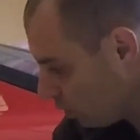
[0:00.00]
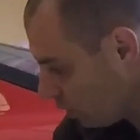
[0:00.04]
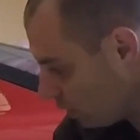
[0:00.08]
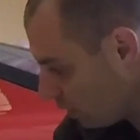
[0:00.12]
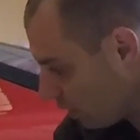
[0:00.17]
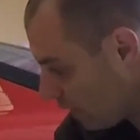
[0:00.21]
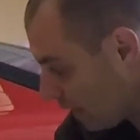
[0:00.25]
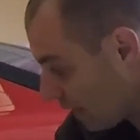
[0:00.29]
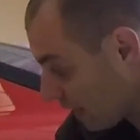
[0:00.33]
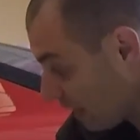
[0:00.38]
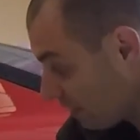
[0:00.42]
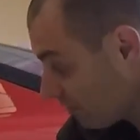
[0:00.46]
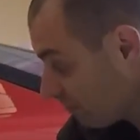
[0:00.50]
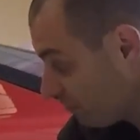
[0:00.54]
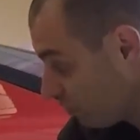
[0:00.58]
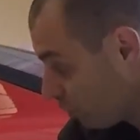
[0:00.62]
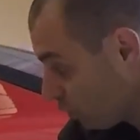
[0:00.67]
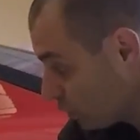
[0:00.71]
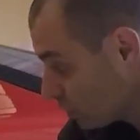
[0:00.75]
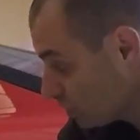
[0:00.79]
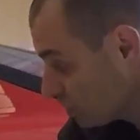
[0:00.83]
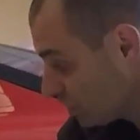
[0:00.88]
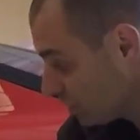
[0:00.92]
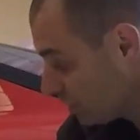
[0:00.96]
I got
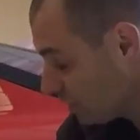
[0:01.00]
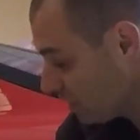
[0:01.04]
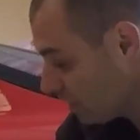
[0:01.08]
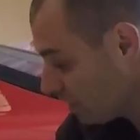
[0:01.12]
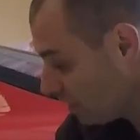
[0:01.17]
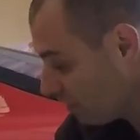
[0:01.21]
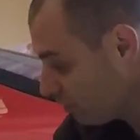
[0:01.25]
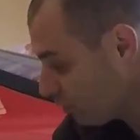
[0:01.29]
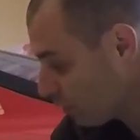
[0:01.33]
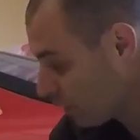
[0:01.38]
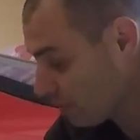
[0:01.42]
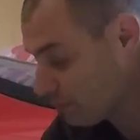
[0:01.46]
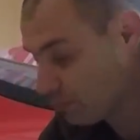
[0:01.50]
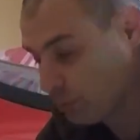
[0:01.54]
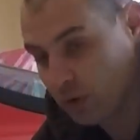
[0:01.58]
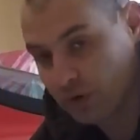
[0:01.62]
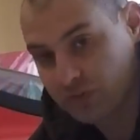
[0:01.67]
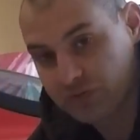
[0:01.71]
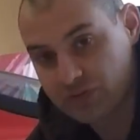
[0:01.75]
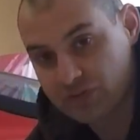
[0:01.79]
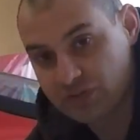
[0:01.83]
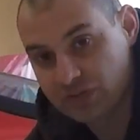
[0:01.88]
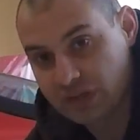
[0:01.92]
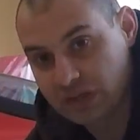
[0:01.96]
fortunate enough when I bought
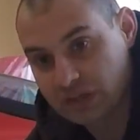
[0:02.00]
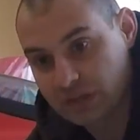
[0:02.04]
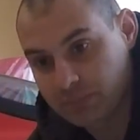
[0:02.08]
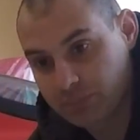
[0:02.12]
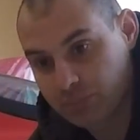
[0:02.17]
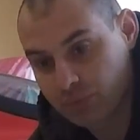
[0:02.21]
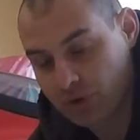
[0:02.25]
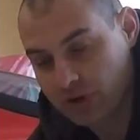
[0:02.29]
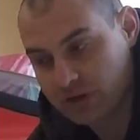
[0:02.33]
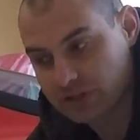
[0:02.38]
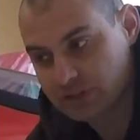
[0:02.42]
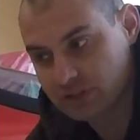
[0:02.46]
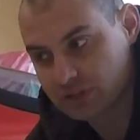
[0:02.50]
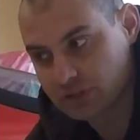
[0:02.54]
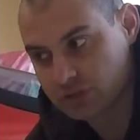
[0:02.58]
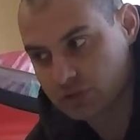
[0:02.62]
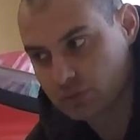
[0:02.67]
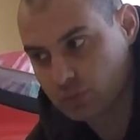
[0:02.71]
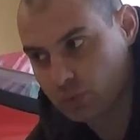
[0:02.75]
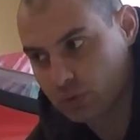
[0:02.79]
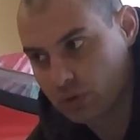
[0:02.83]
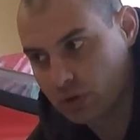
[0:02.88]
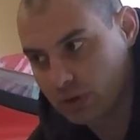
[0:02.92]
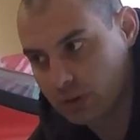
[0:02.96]
this thing, the prices
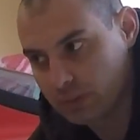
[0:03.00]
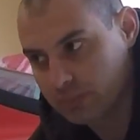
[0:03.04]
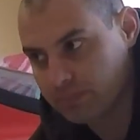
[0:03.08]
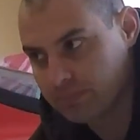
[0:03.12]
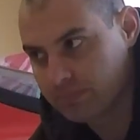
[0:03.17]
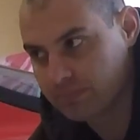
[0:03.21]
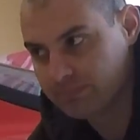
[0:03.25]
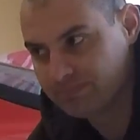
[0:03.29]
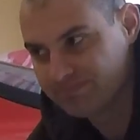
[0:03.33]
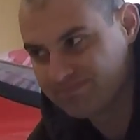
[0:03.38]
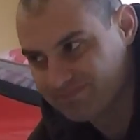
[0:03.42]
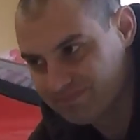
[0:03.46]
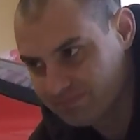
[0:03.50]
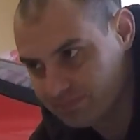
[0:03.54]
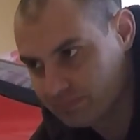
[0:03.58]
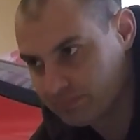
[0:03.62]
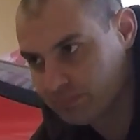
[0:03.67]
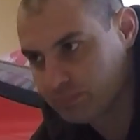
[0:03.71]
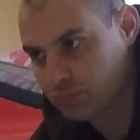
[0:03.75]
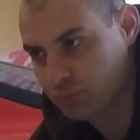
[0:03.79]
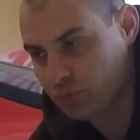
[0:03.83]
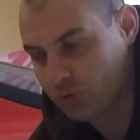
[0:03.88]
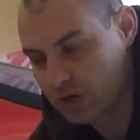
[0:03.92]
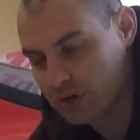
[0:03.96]
were
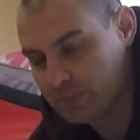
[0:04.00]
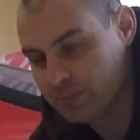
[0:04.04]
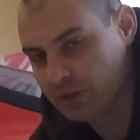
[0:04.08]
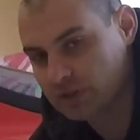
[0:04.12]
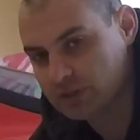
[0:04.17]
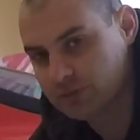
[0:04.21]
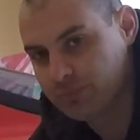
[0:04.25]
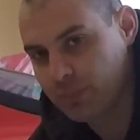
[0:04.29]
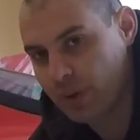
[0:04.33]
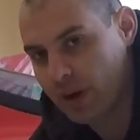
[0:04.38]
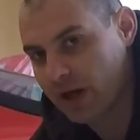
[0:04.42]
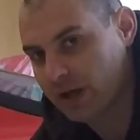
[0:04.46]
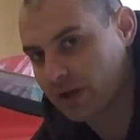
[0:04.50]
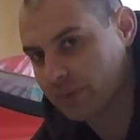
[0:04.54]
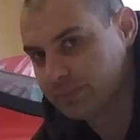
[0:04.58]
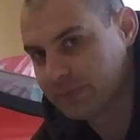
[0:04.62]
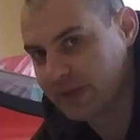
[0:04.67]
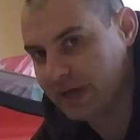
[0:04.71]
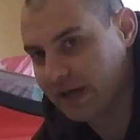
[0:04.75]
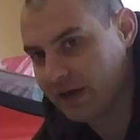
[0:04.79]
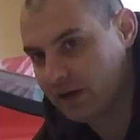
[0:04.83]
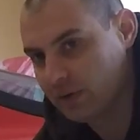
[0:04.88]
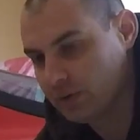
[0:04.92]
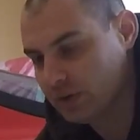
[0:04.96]
pretty much bottomed
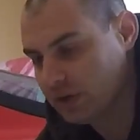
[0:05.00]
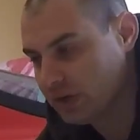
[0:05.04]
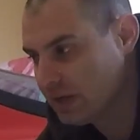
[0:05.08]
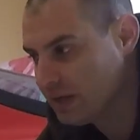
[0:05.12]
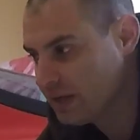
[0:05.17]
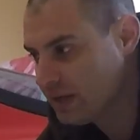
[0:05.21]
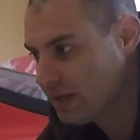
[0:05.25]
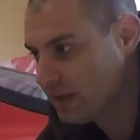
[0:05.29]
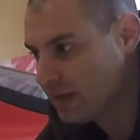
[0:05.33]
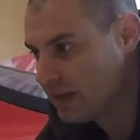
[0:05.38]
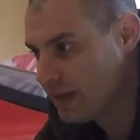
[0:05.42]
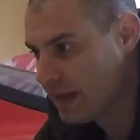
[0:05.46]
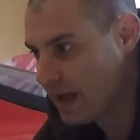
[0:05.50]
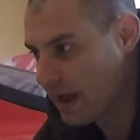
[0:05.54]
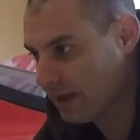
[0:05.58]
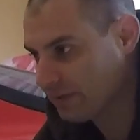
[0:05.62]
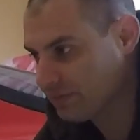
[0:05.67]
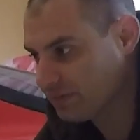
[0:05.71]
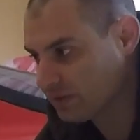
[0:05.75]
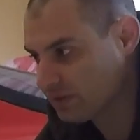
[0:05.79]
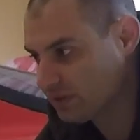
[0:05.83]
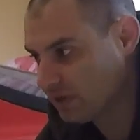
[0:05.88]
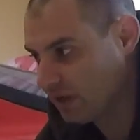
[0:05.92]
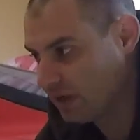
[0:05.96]
out at
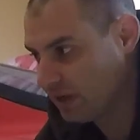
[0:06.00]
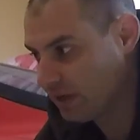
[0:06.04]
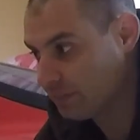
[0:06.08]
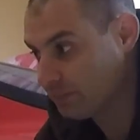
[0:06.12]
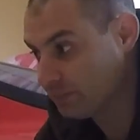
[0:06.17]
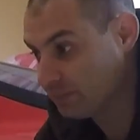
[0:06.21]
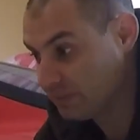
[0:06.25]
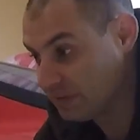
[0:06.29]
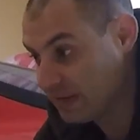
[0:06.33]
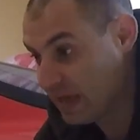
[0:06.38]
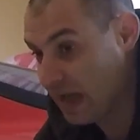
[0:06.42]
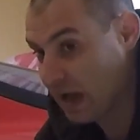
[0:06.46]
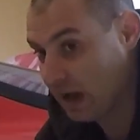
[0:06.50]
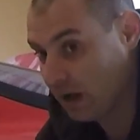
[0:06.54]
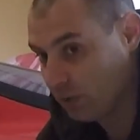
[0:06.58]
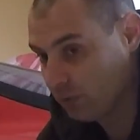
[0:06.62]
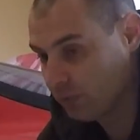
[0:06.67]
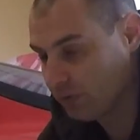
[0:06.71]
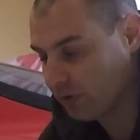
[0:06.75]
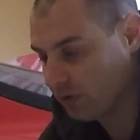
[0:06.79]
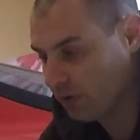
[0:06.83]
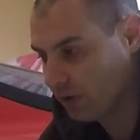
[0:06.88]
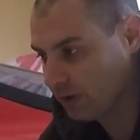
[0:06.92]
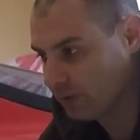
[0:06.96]
the time. Now
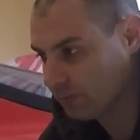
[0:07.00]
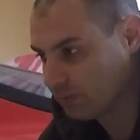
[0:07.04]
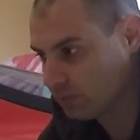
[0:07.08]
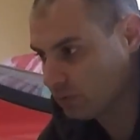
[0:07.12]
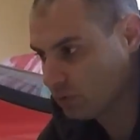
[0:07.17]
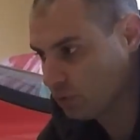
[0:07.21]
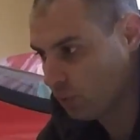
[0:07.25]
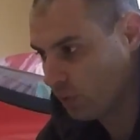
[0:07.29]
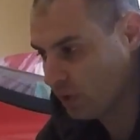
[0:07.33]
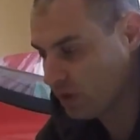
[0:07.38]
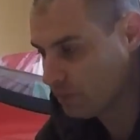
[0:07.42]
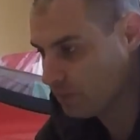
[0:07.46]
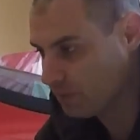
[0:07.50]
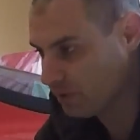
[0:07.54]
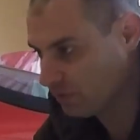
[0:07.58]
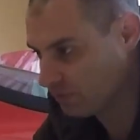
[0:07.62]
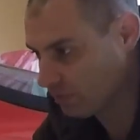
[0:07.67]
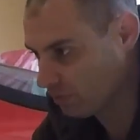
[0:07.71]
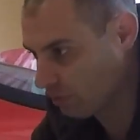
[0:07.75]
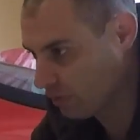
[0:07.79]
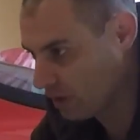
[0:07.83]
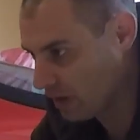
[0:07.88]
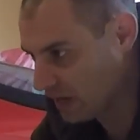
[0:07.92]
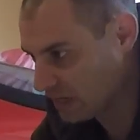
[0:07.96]
they're on quite a bit of a
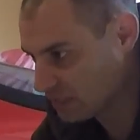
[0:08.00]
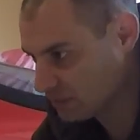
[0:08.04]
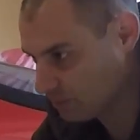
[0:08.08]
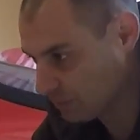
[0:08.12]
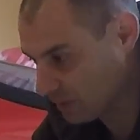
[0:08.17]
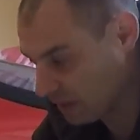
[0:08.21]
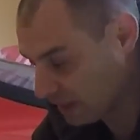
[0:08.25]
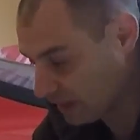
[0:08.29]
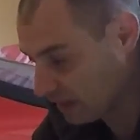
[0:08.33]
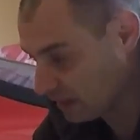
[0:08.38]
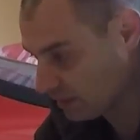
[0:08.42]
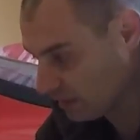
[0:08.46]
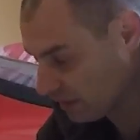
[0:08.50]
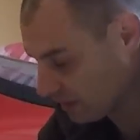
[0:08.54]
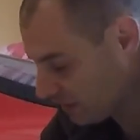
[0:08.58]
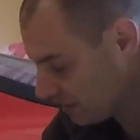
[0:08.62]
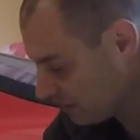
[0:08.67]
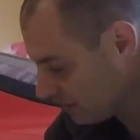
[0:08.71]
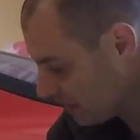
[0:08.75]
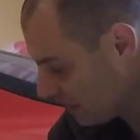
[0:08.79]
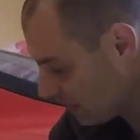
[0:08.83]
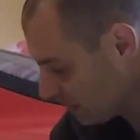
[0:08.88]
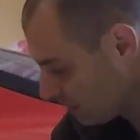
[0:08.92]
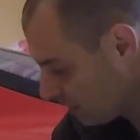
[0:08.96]
rise, but I got lucky
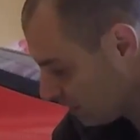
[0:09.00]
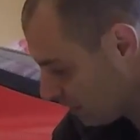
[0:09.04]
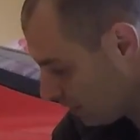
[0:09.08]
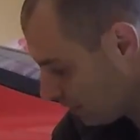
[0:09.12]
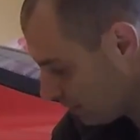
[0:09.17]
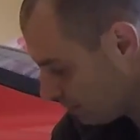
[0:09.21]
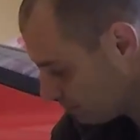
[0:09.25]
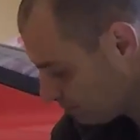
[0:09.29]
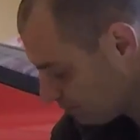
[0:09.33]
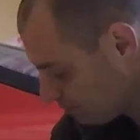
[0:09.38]
at that time.